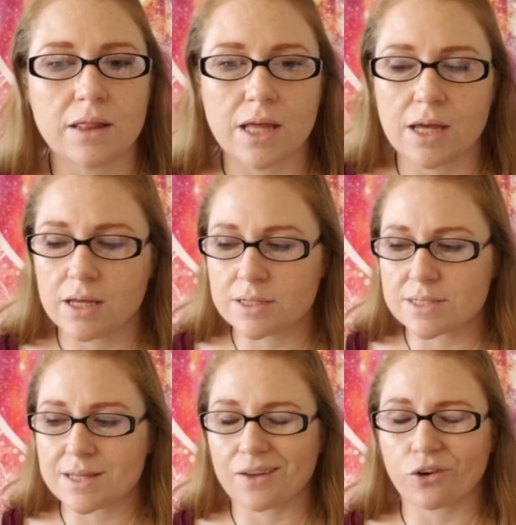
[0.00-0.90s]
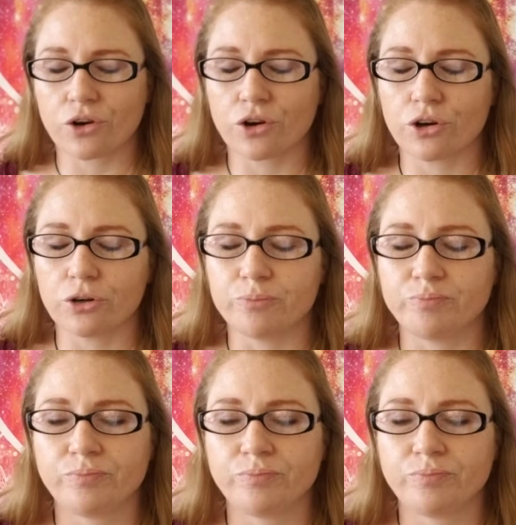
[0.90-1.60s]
things that are